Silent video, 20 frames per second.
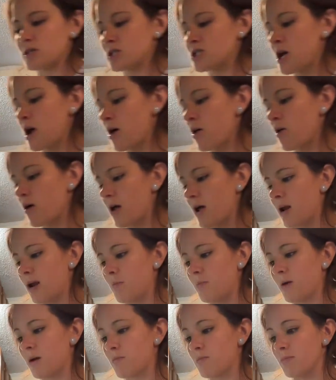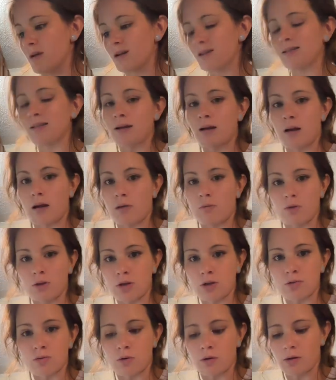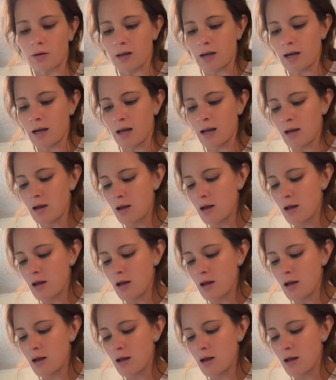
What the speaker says: out, and I'm gonna mix it in with the tortellini.